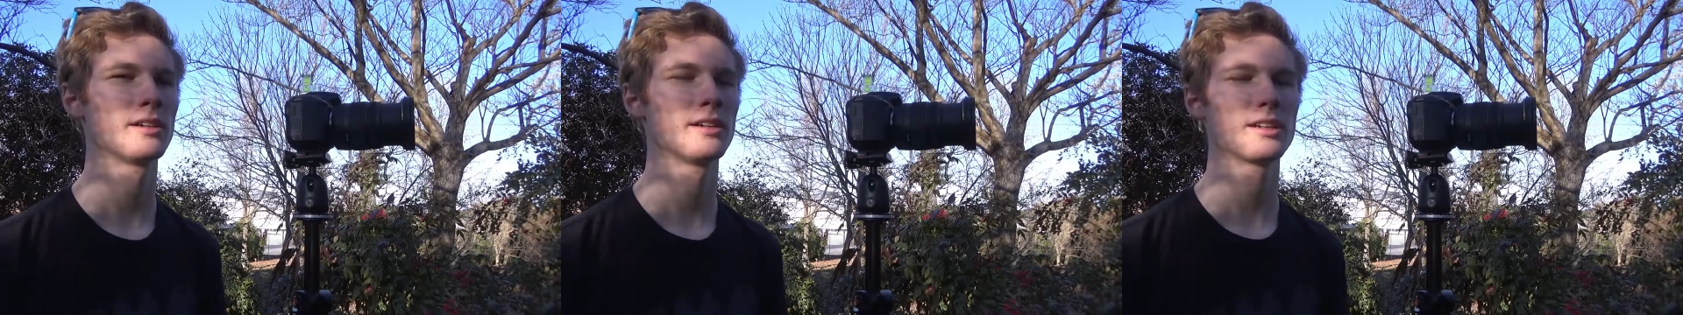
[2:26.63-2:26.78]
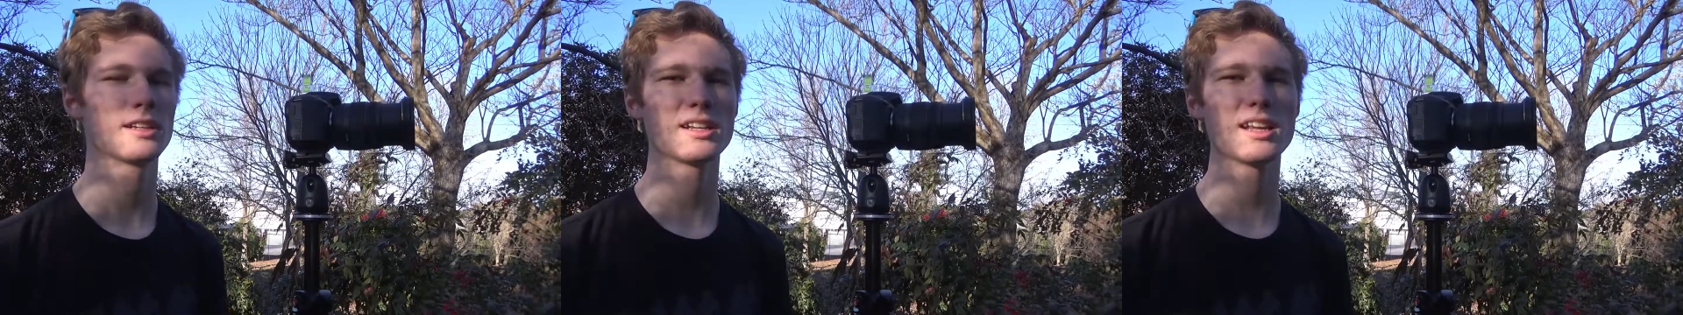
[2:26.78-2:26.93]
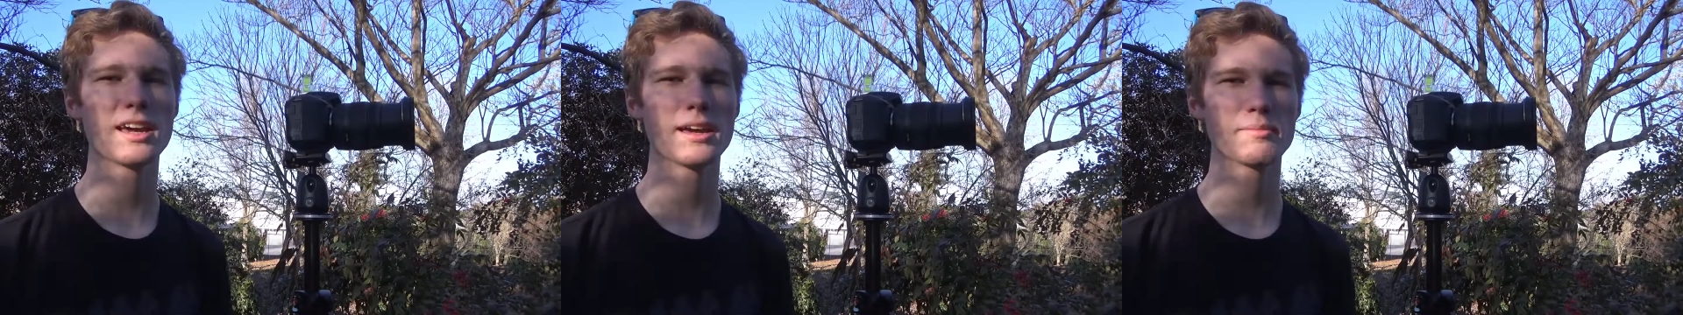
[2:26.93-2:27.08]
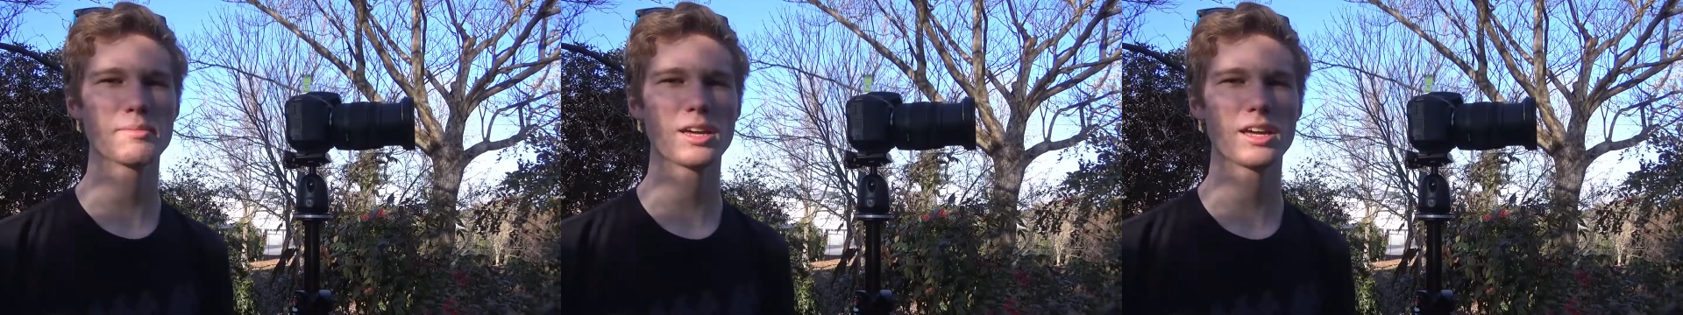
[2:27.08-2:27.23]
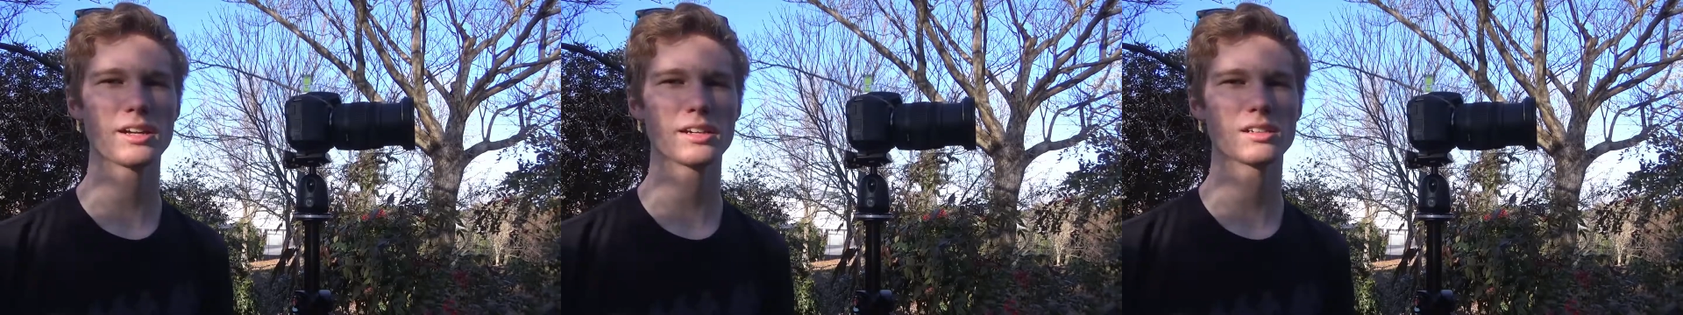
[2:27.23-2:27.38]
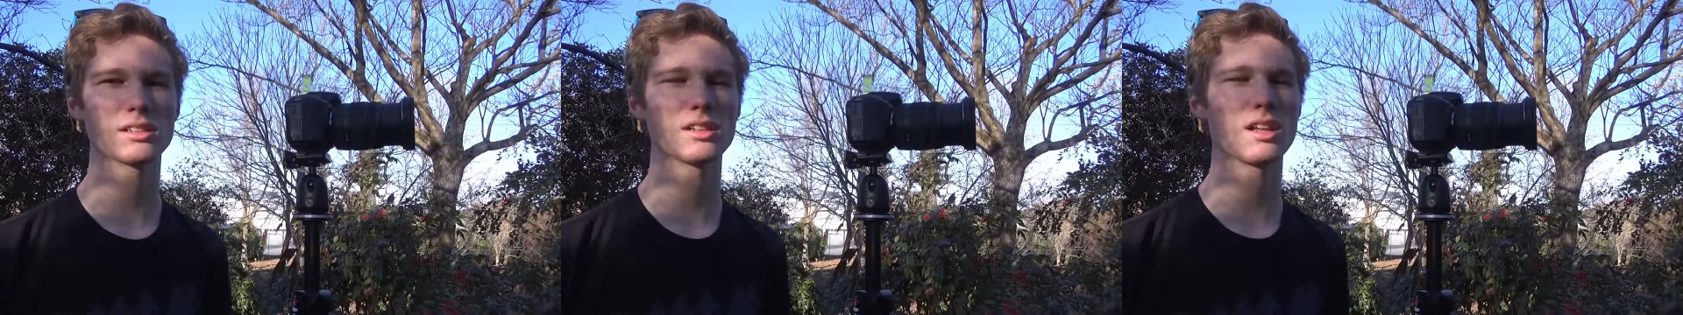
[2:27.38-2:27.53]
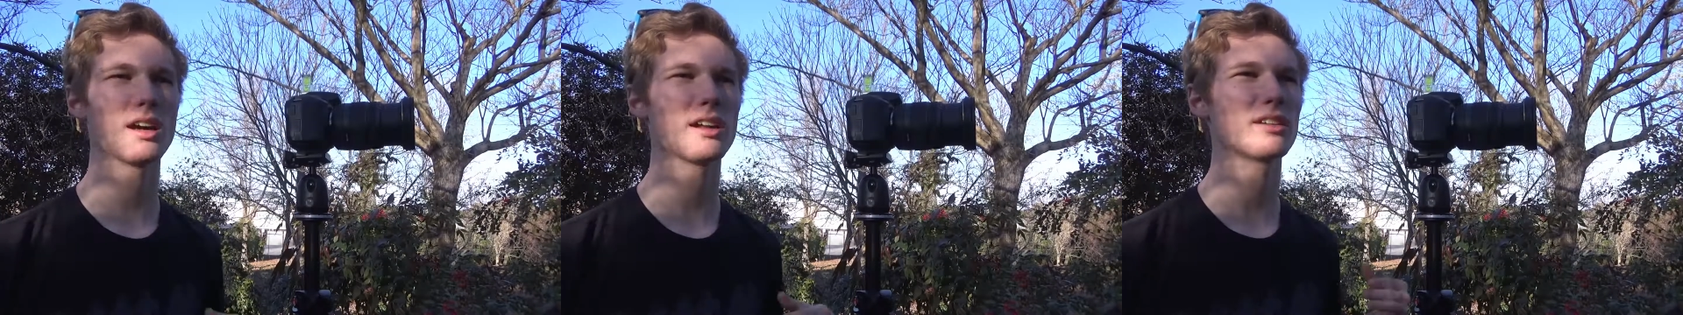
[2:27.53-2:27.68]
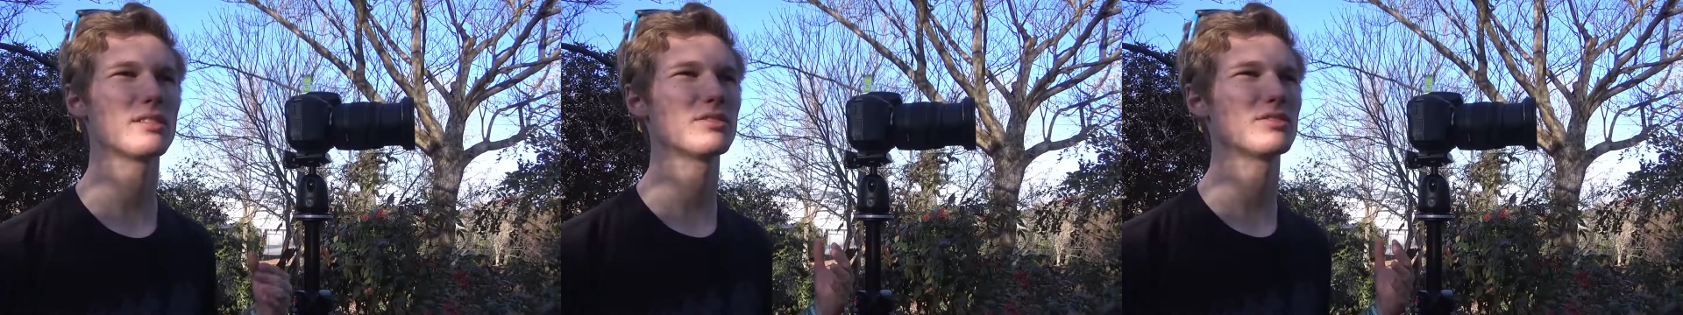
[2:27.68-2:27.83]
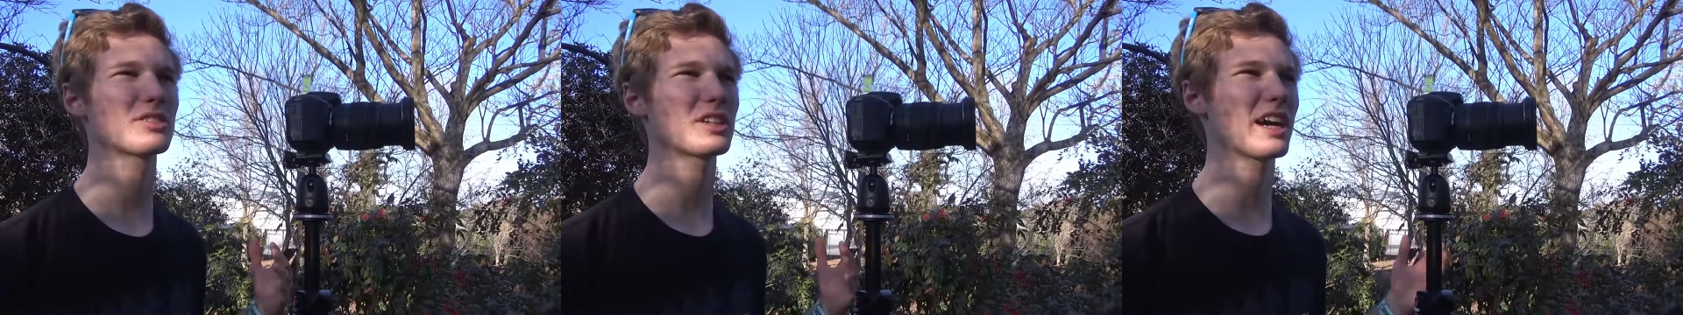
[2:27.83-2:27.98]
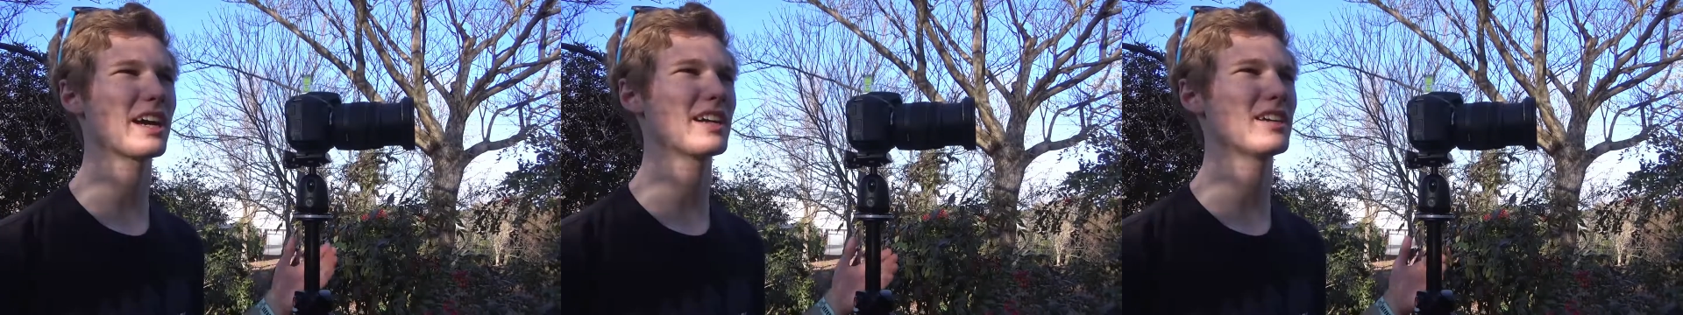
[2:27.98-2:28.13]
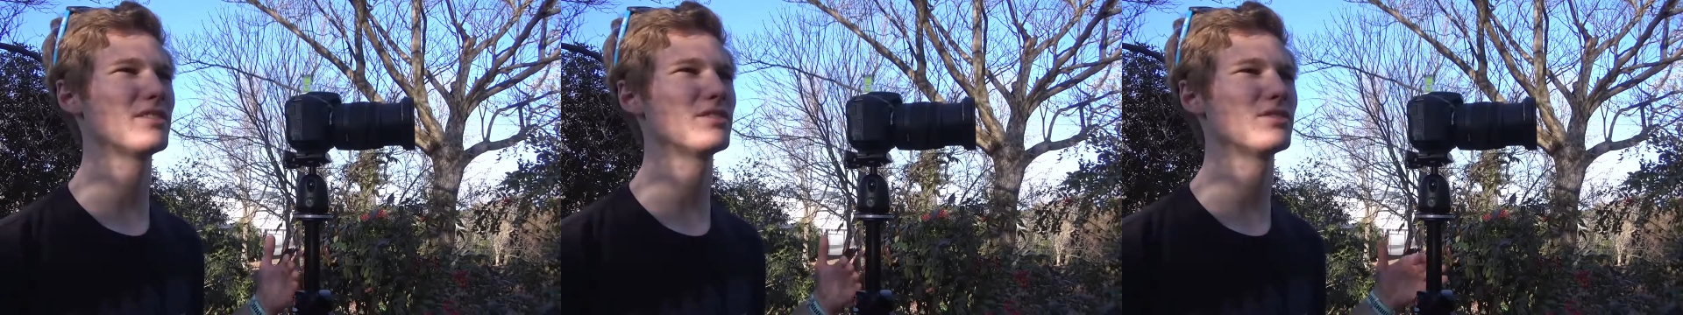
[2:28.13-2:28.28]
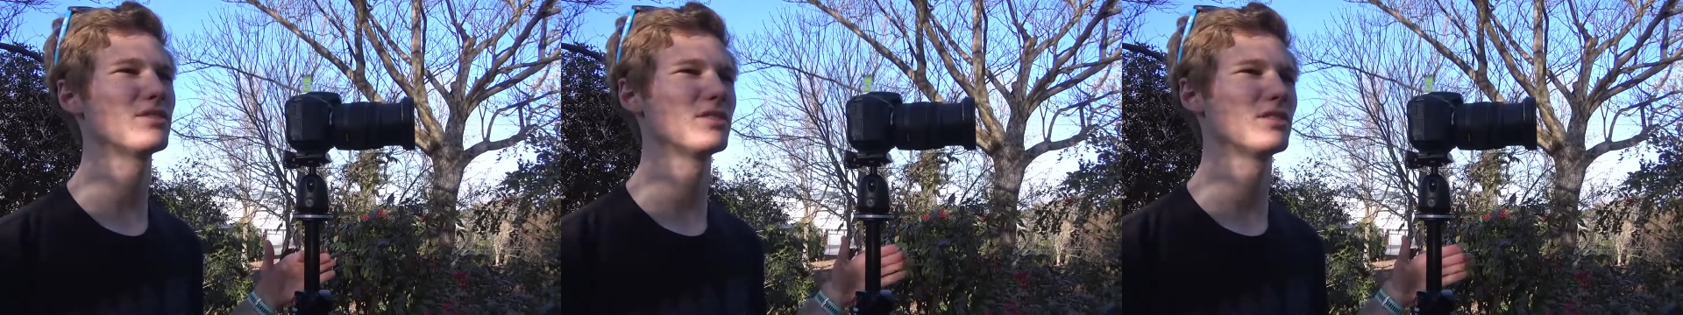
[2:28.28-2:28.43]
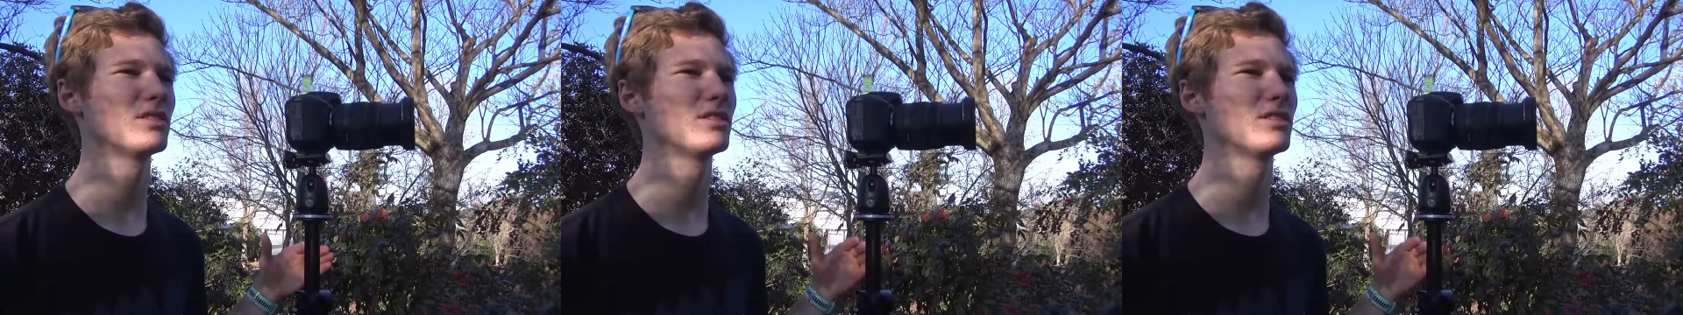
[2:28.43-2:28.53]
Today I'm getting a lot of kind of